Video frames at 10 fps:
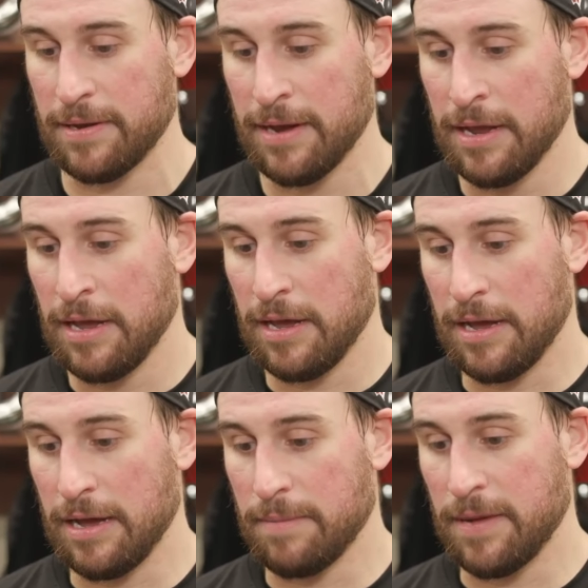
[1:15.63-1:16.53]
And
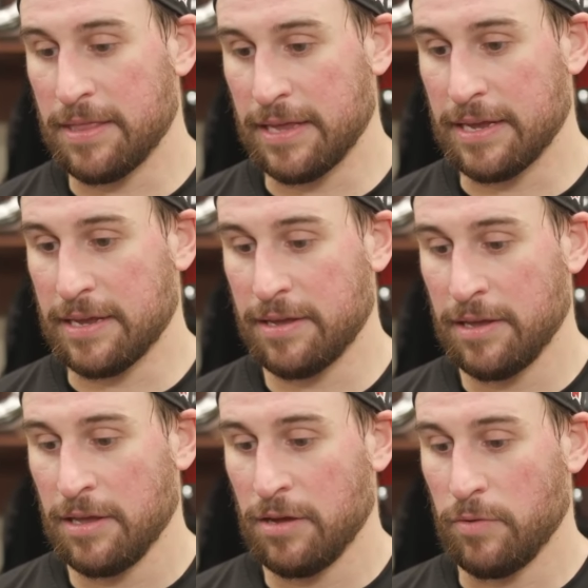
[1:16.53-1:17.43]
I think
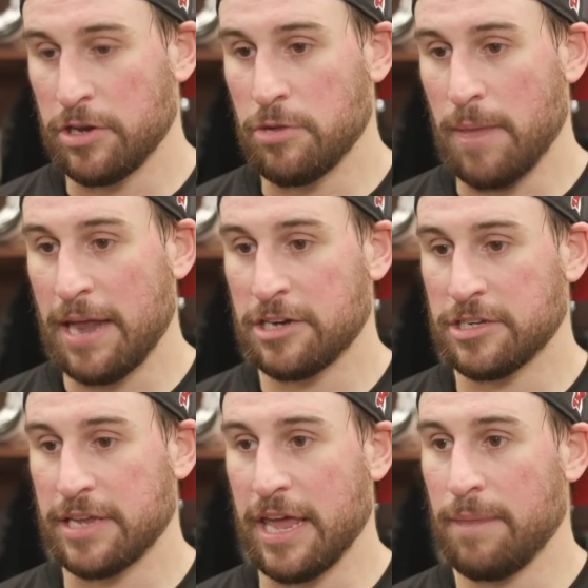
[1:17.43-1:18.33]
when you
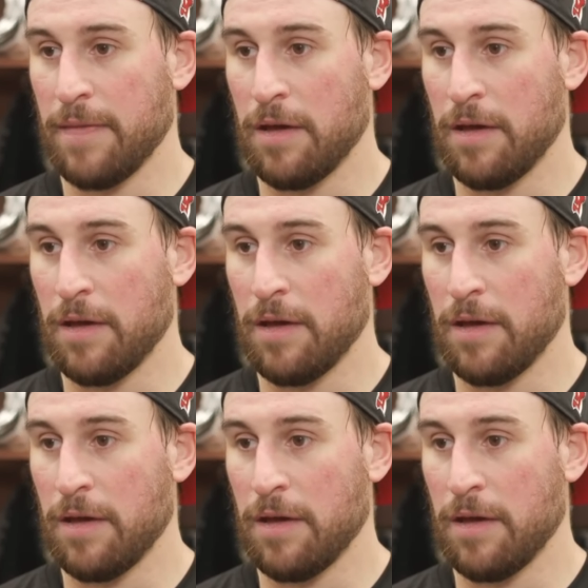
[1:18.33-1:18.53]
manage the game